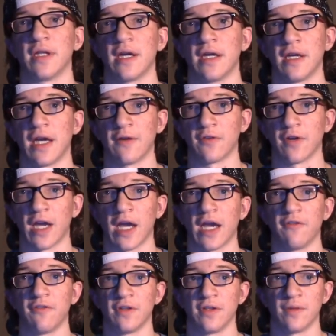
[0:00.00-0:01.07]
I ever
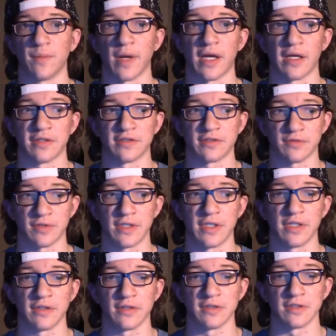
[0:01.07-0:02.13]
have in the past three
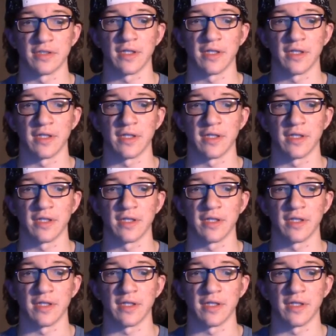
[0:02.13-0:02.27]
years.